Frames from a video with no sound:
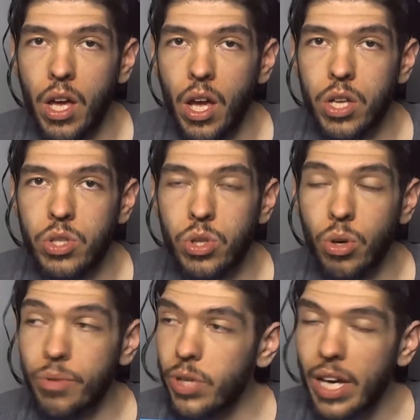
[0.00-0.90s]
So
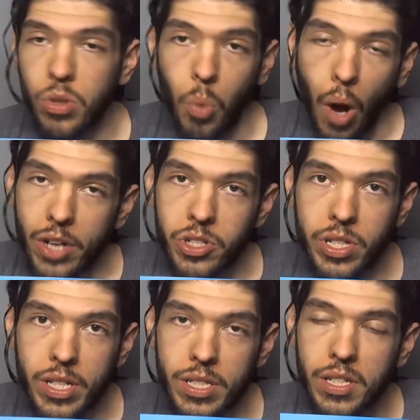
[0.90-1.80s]
if you guys are watching
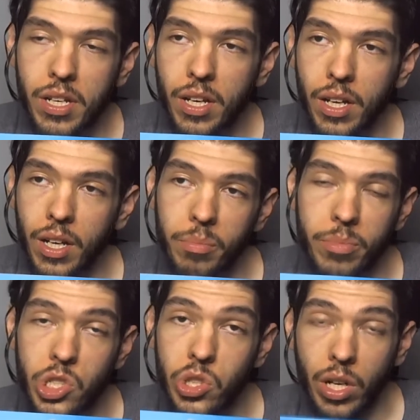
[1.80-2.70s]
this,
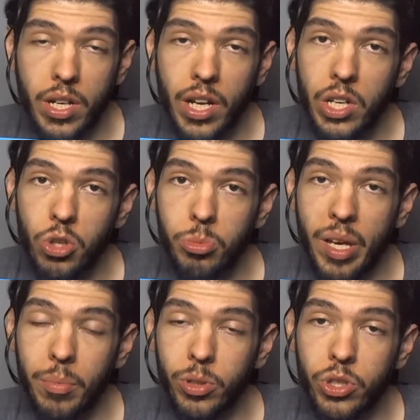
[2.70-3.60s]
Sunday you'll be
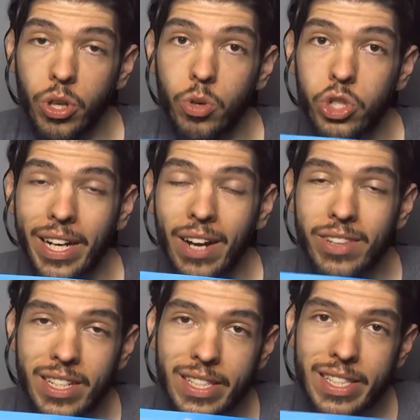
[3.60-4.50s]
able to go check out
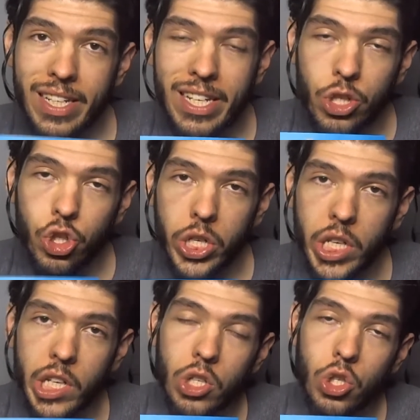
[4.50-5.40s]
the
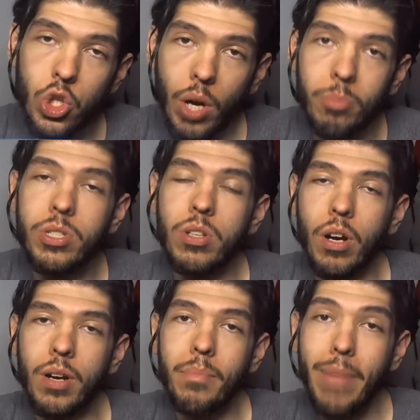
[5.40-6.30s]
CG
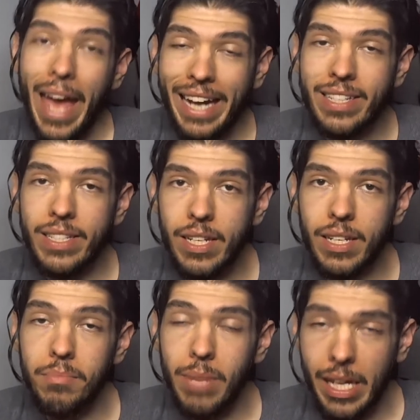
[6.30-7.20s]
Jumpstart
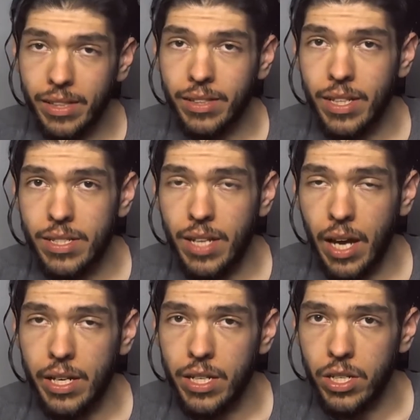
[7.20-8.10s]
magazine mailing list
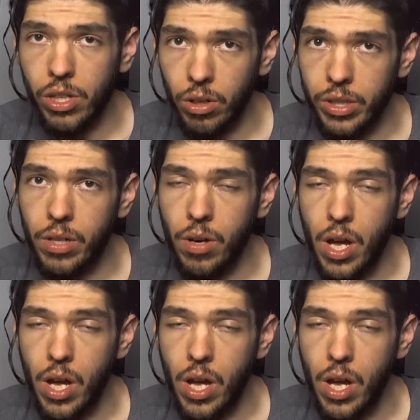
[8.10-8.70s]
on Indiegogo.